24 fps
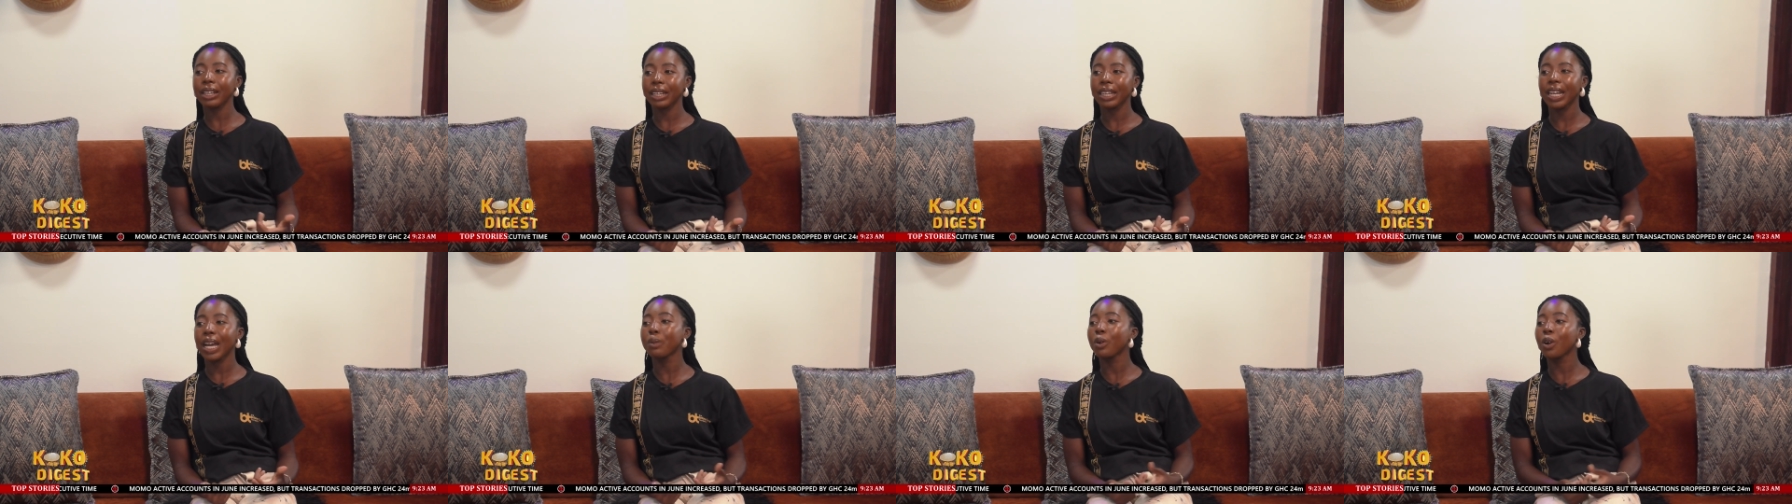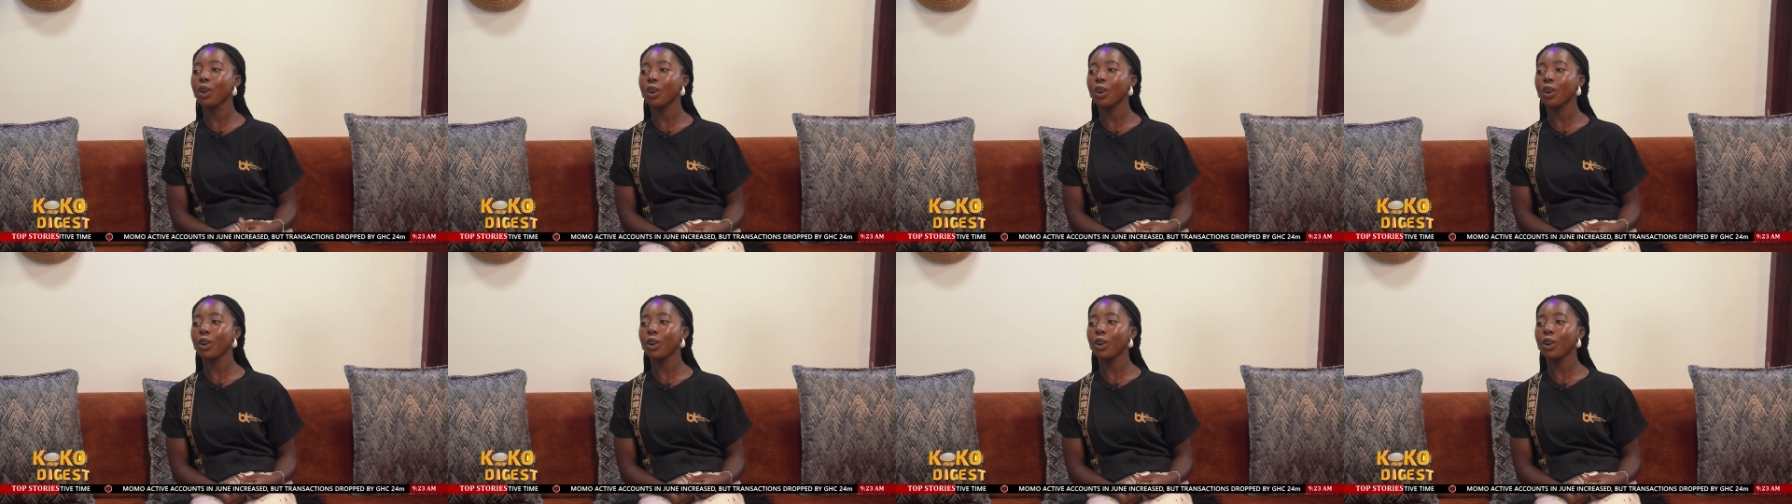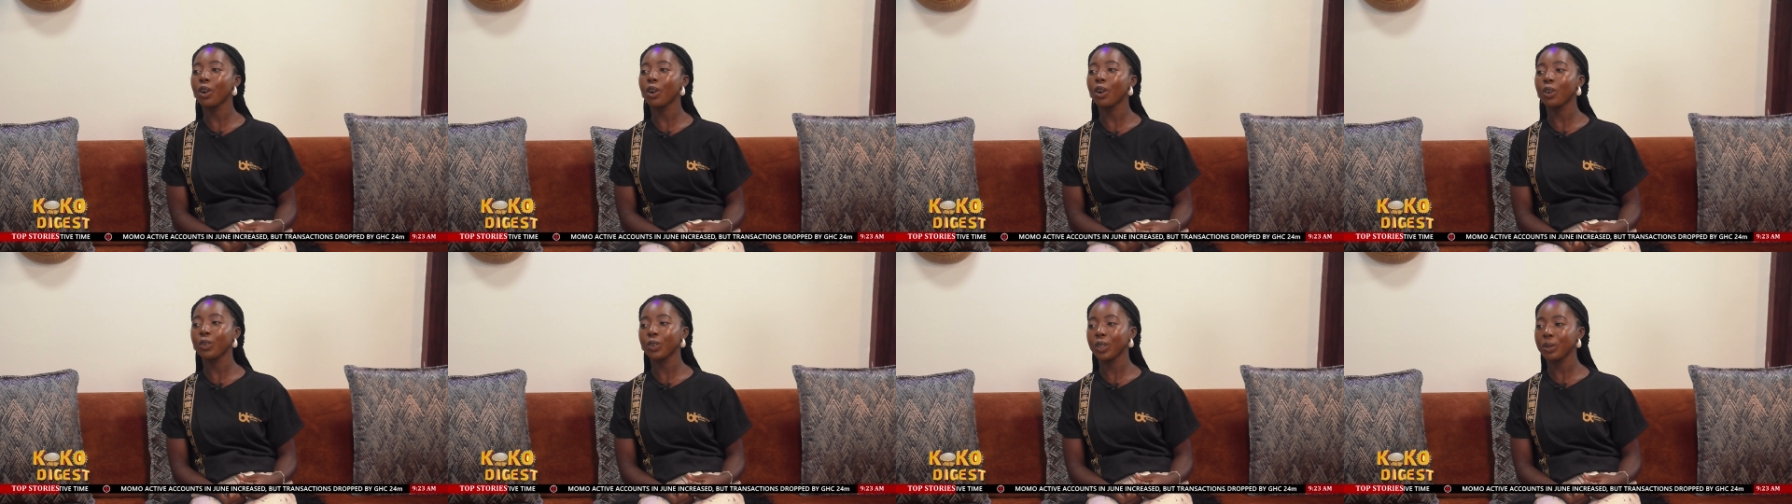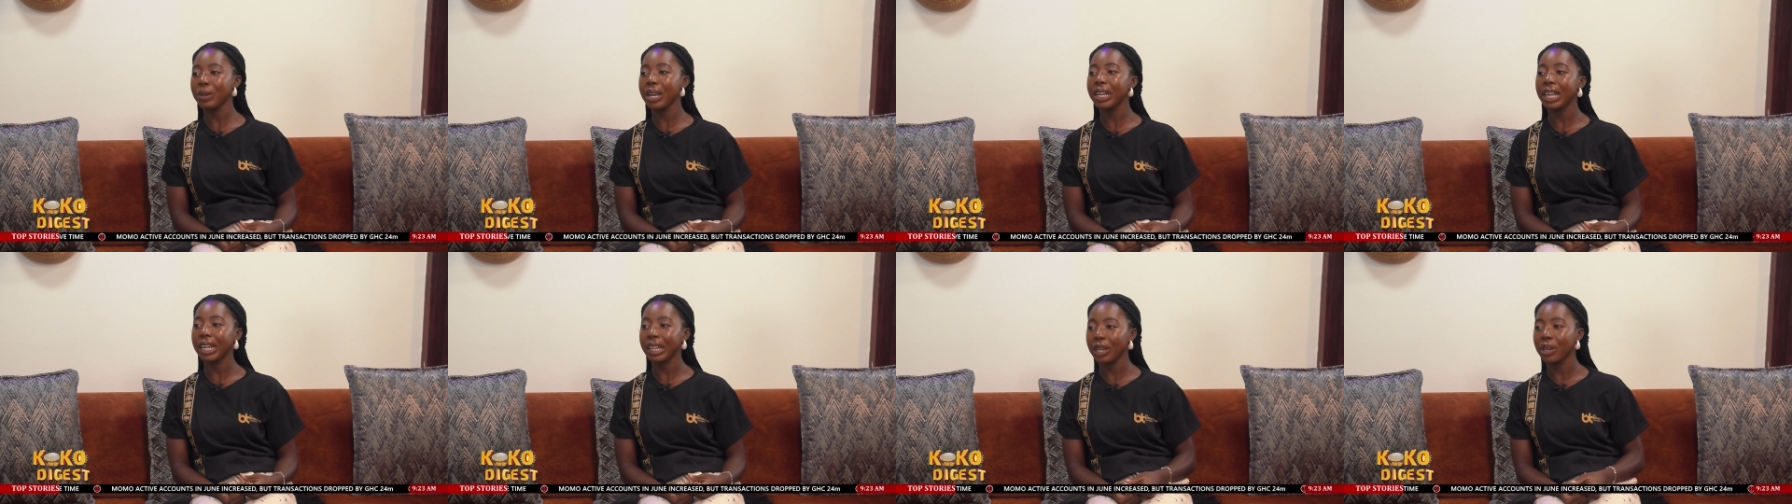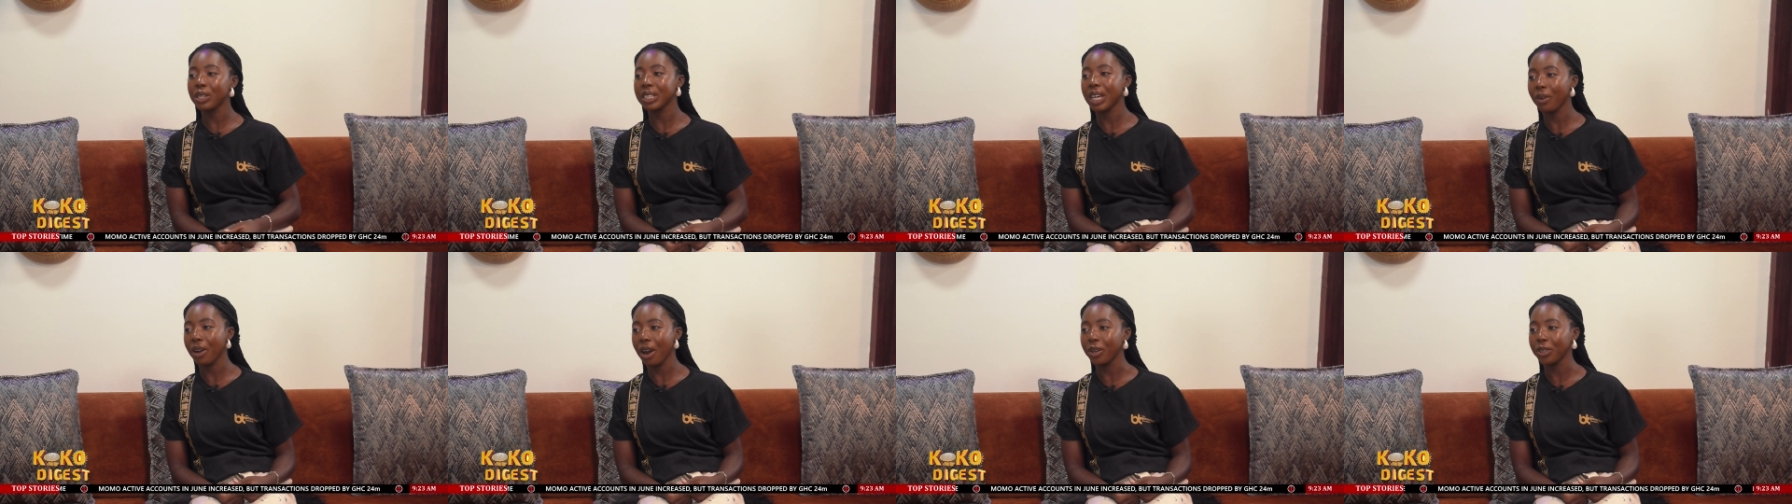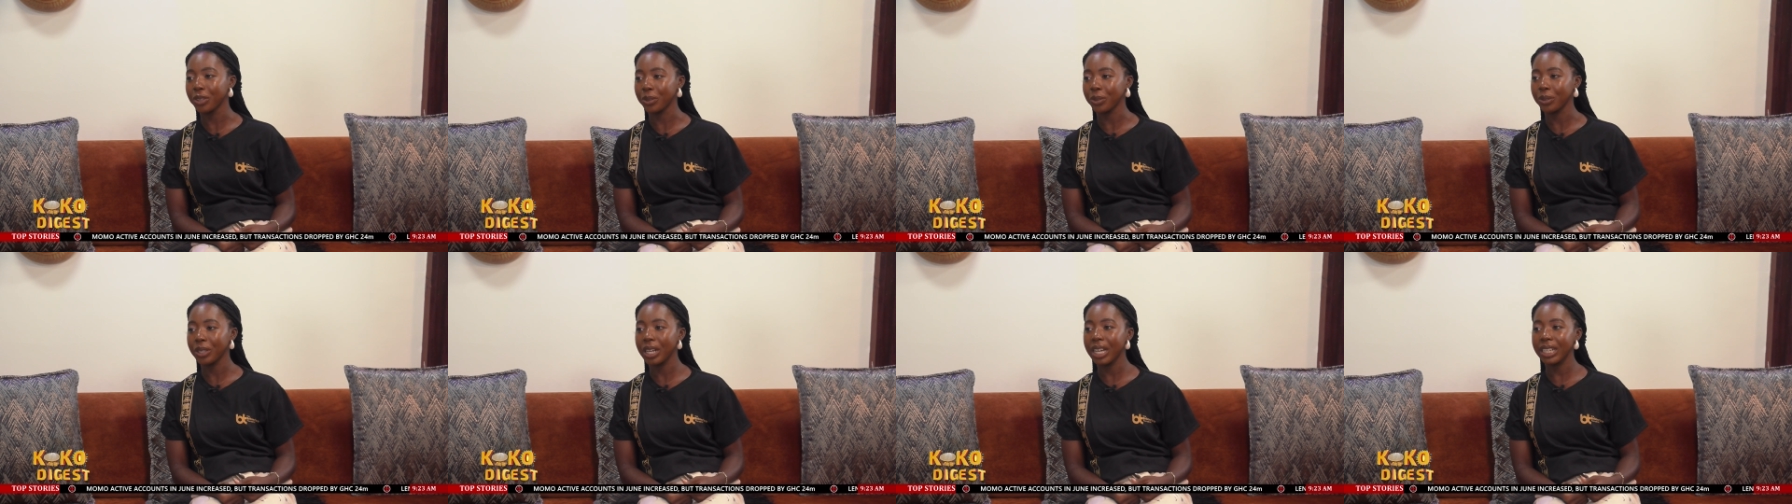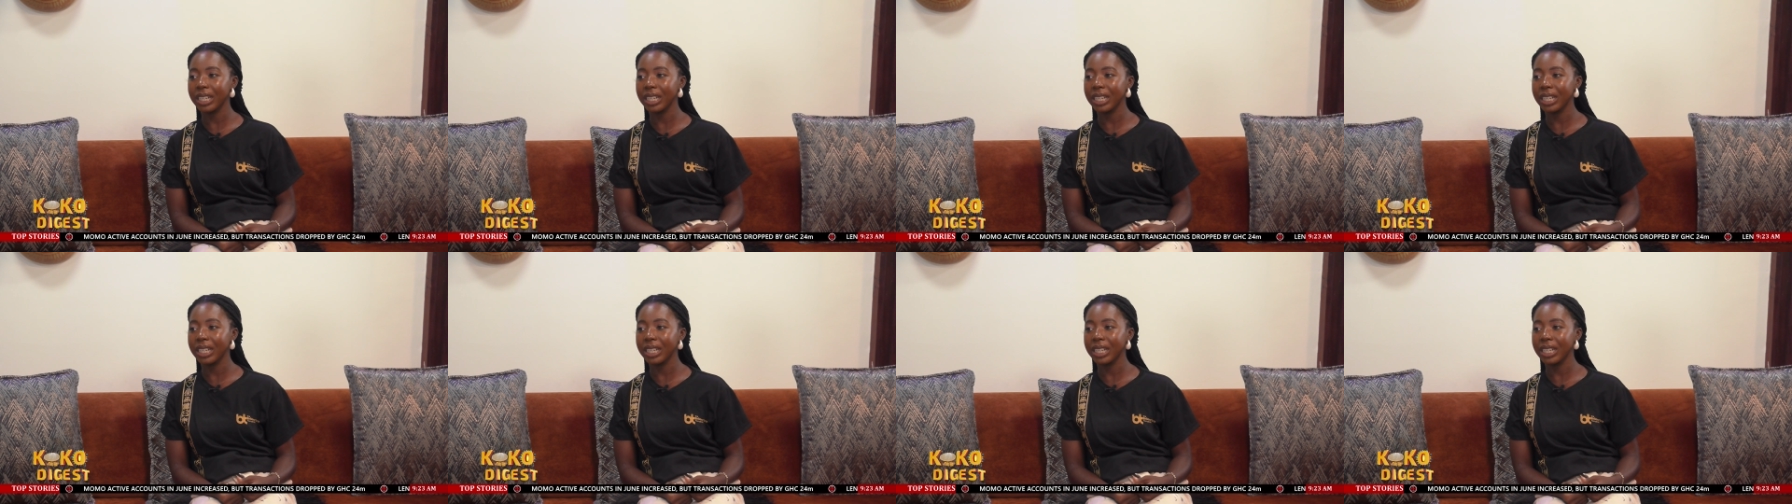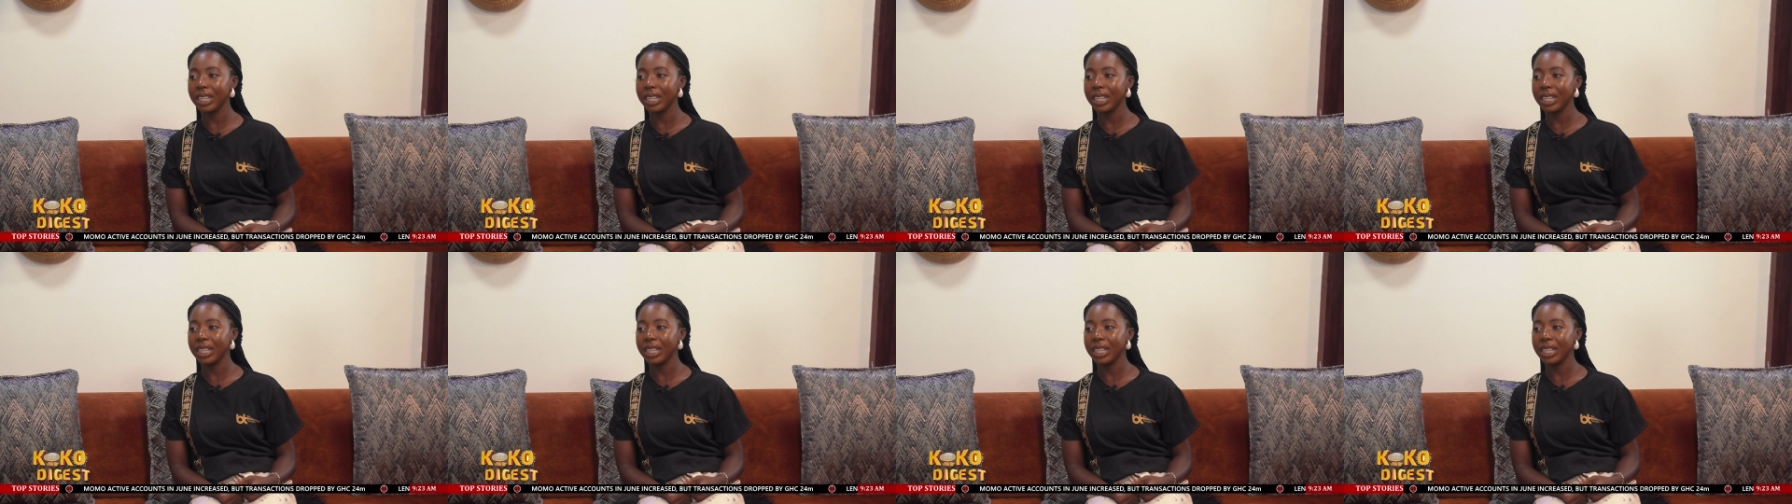look at the number of women and girls around you.